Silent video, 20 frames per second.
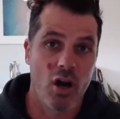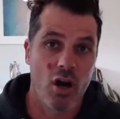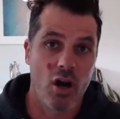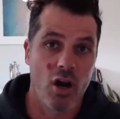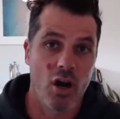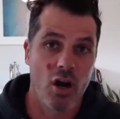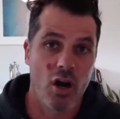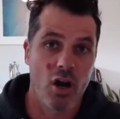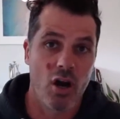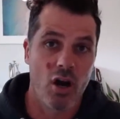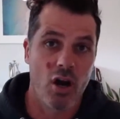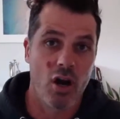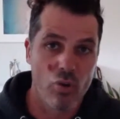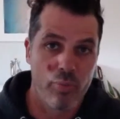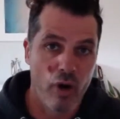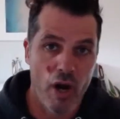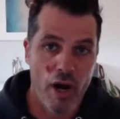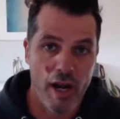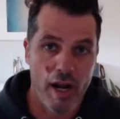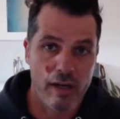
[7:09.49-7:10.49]
They're buying
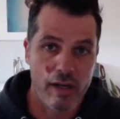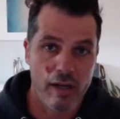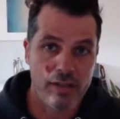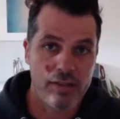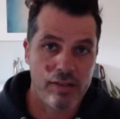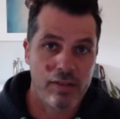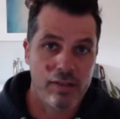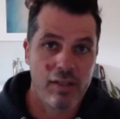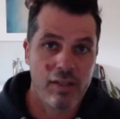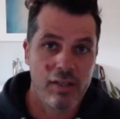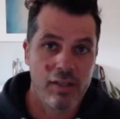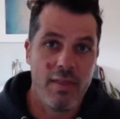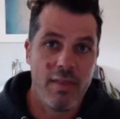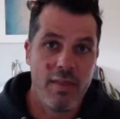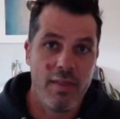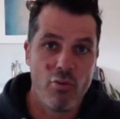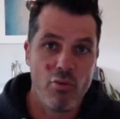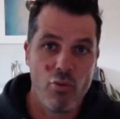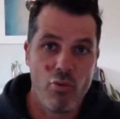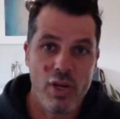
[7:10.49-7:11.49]
your product
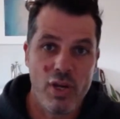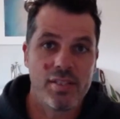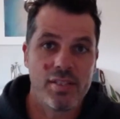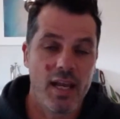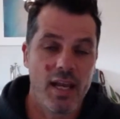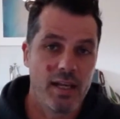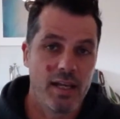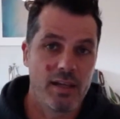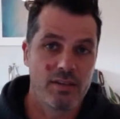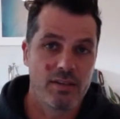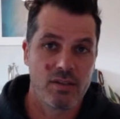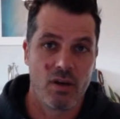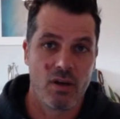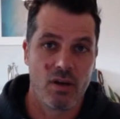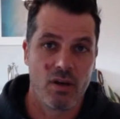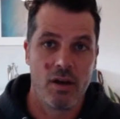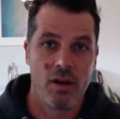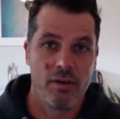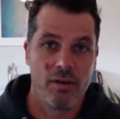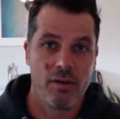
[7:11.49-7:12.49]
and they're reselling it
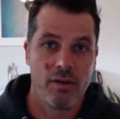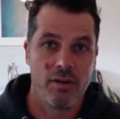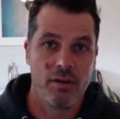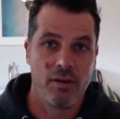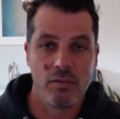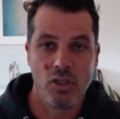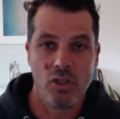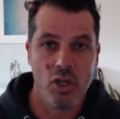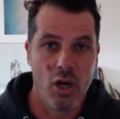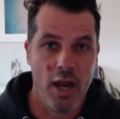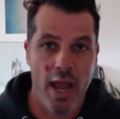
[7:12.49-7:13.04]
on